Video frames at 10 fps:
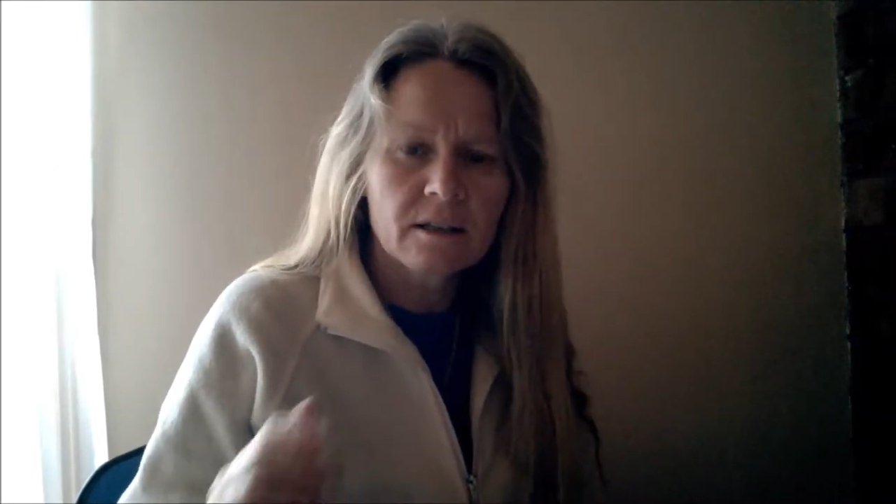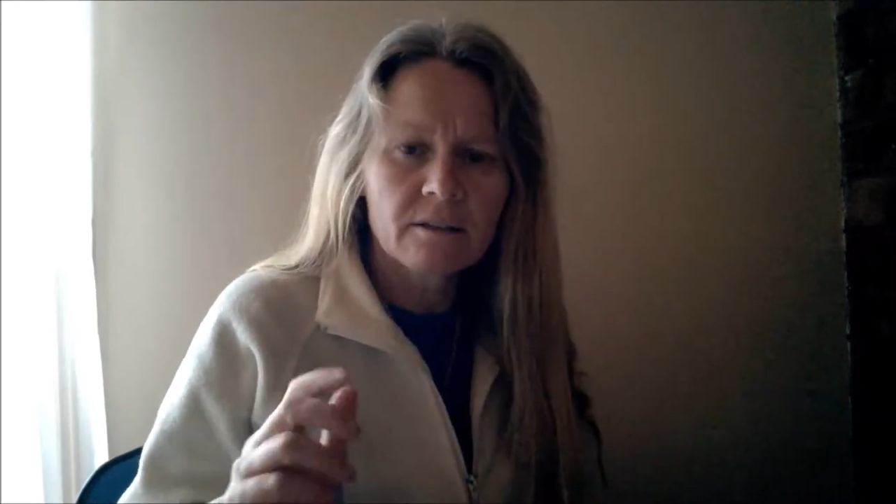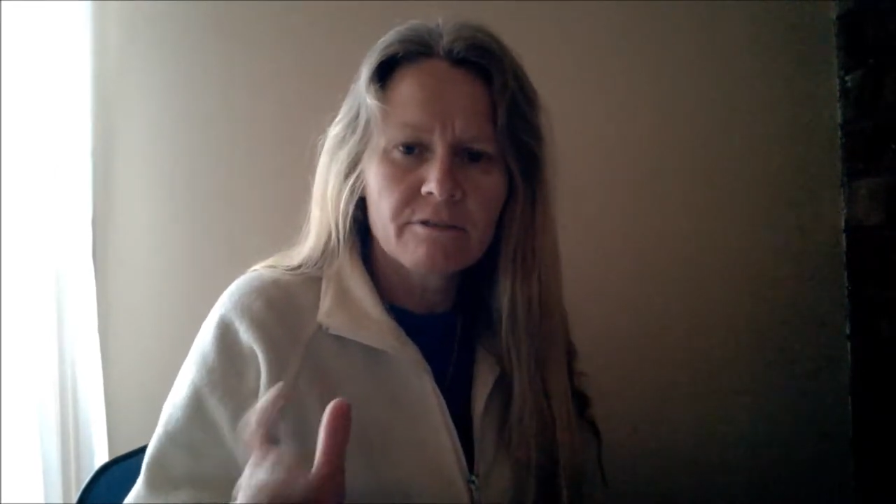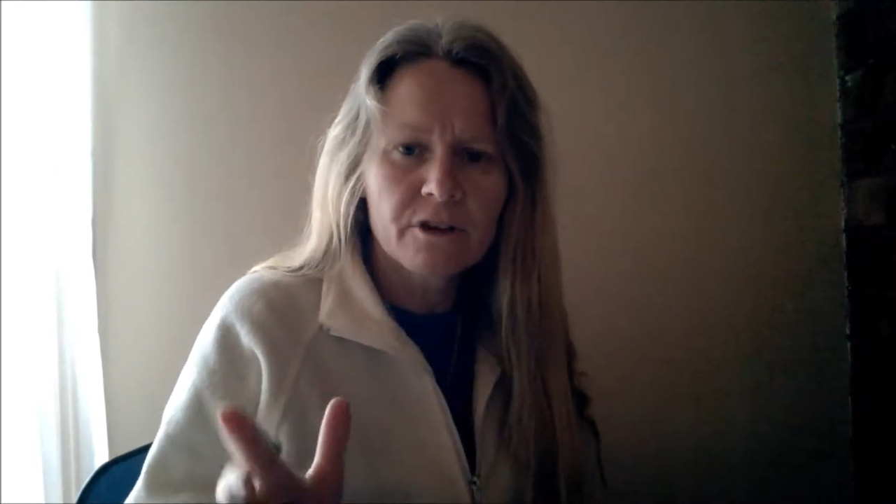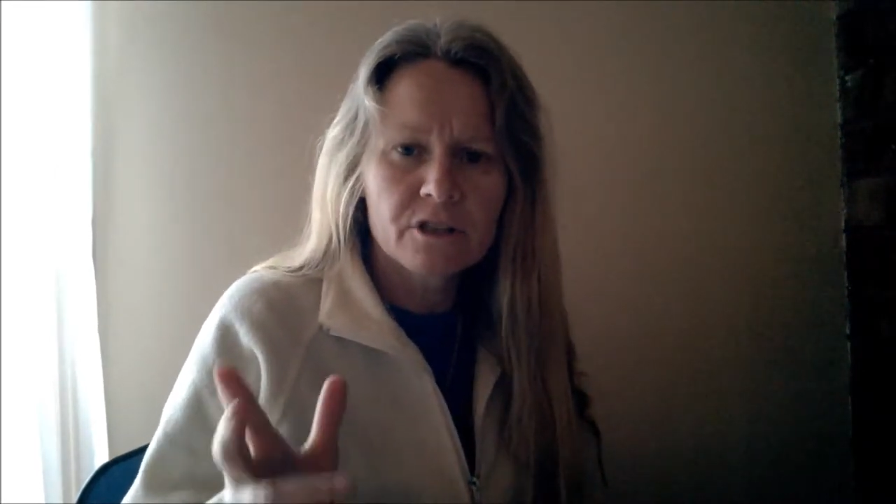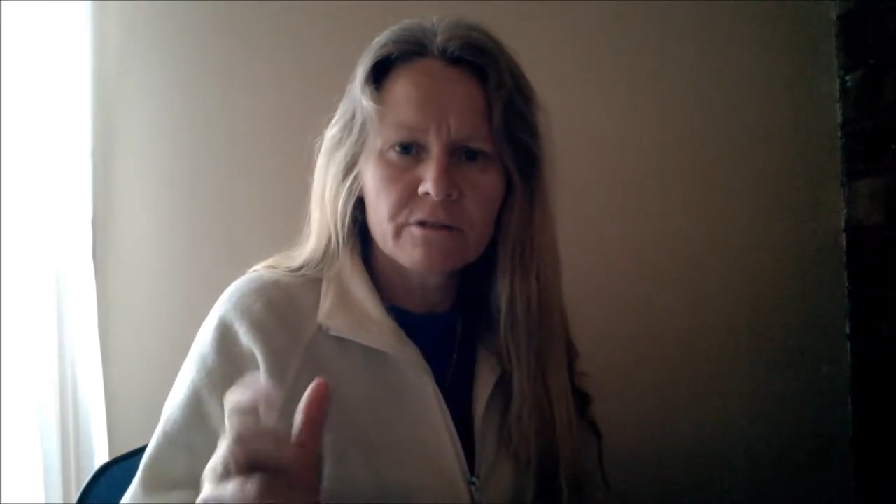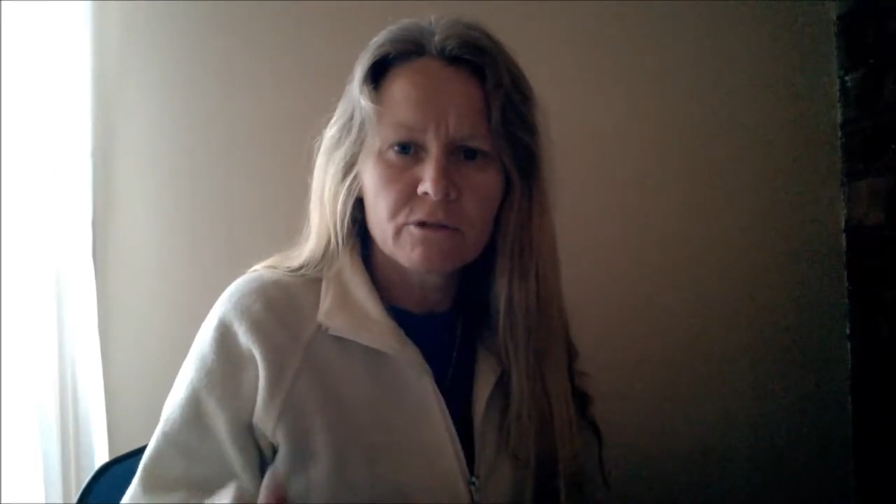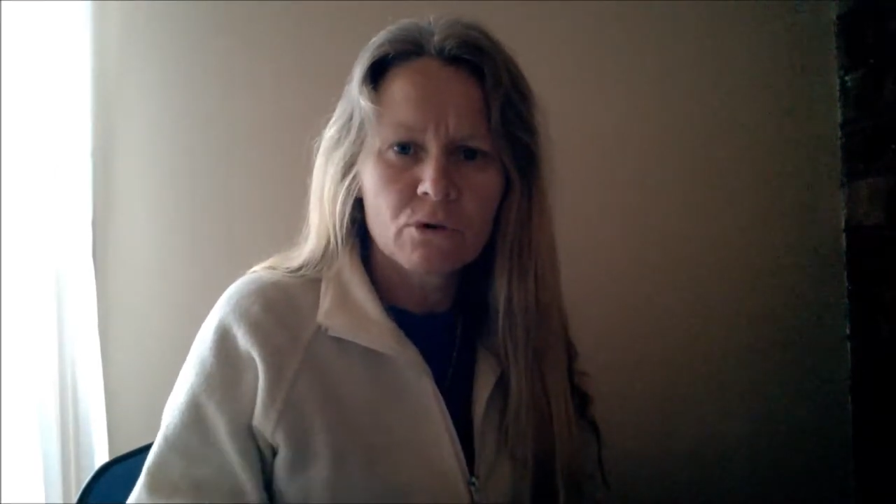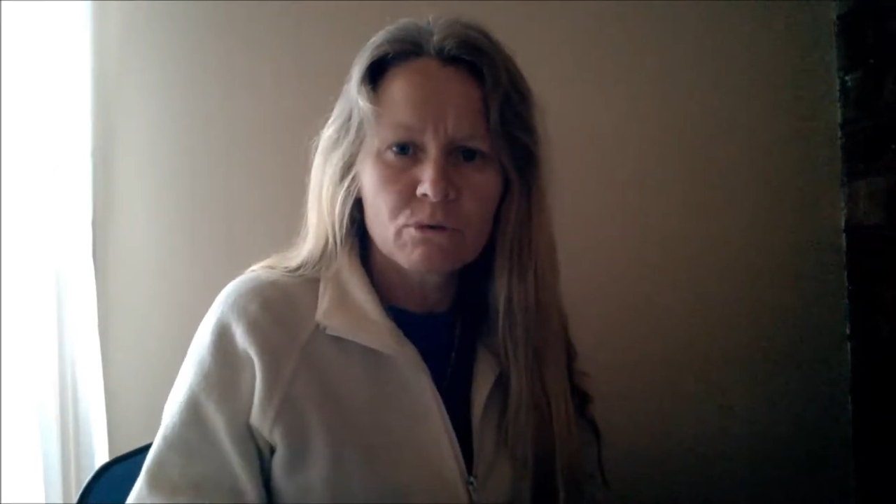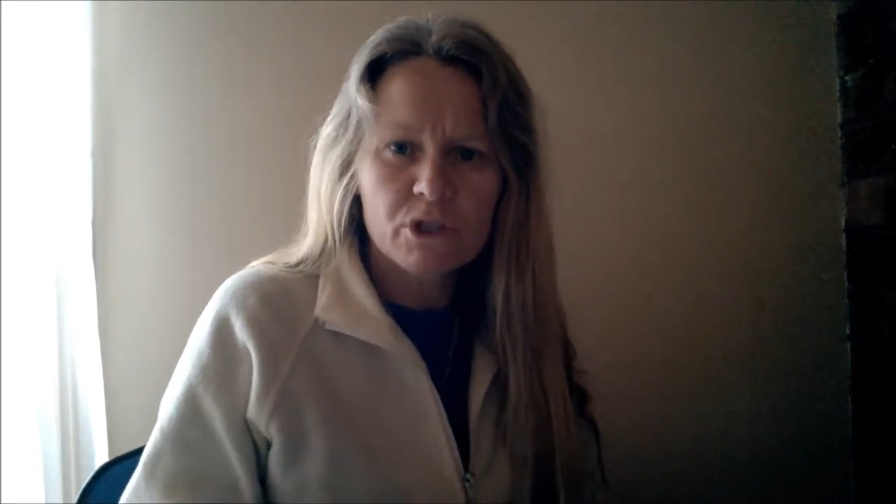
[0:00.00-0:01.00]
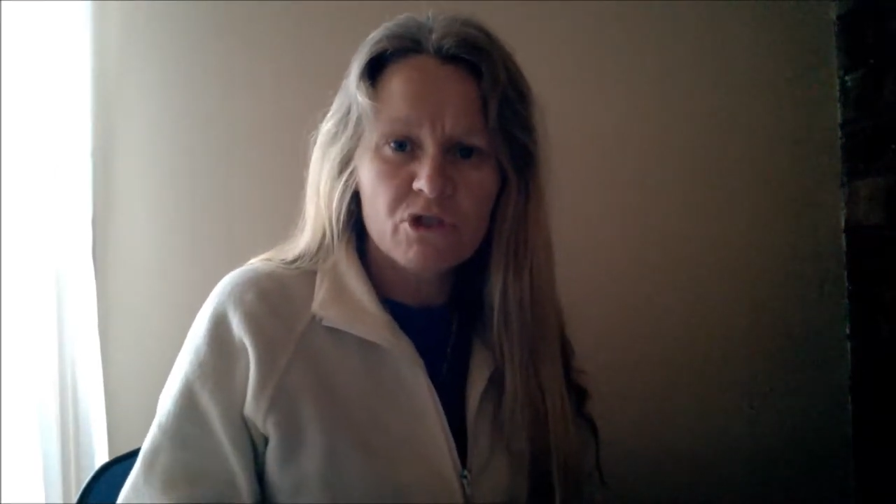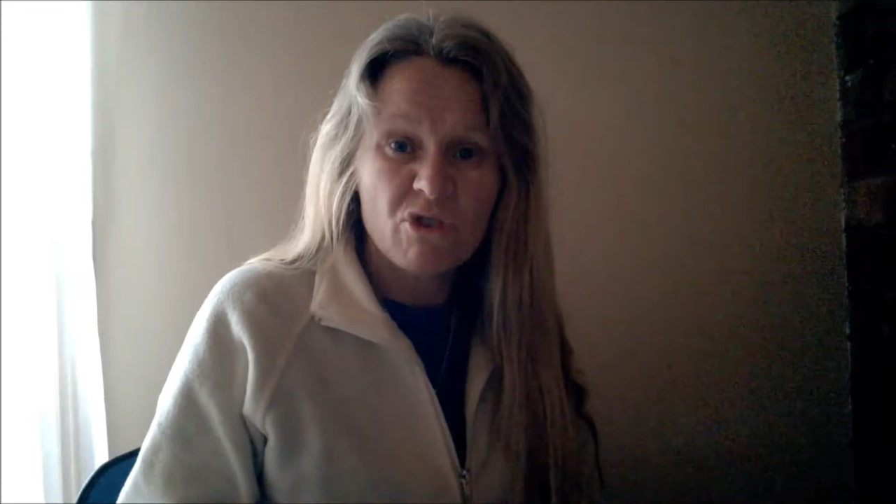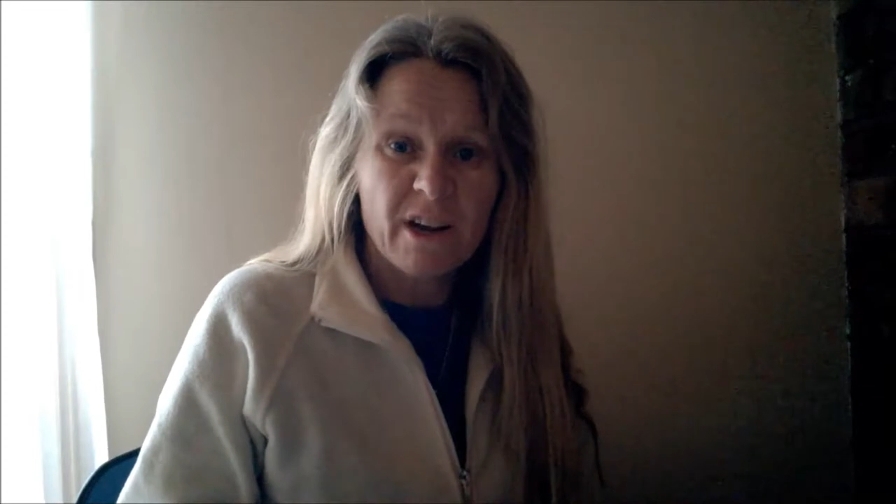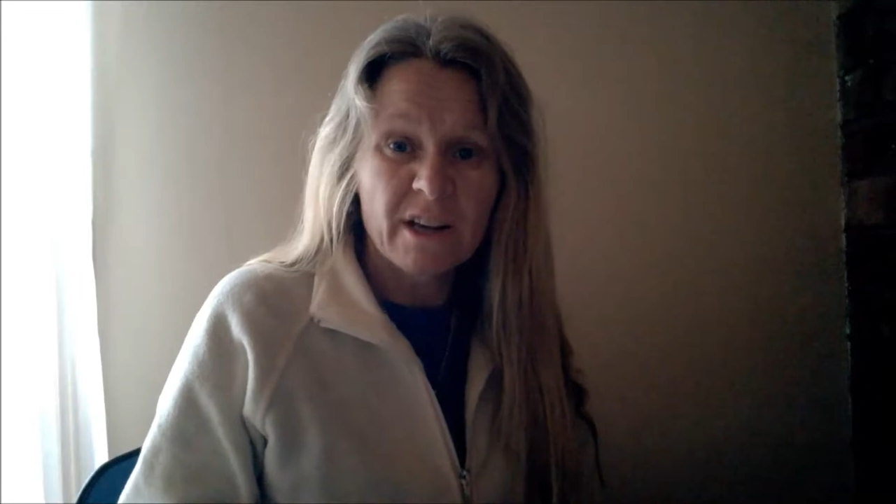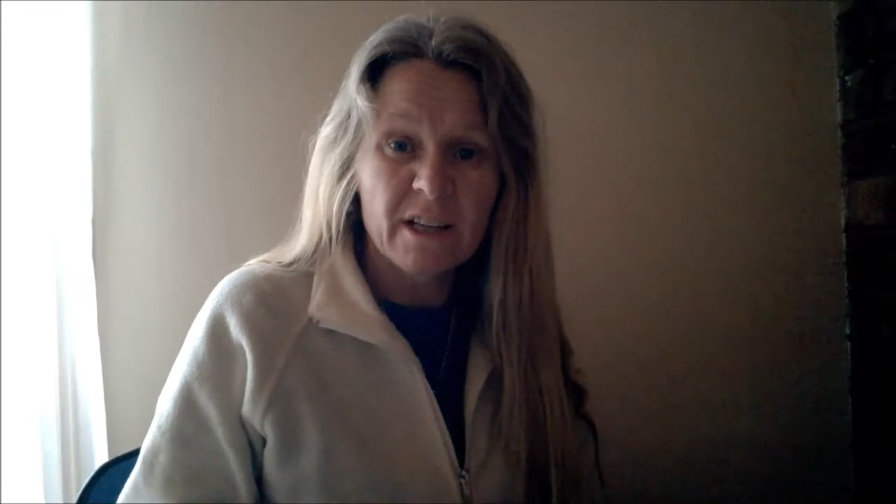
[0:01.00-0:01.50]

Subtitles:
first of all, restraint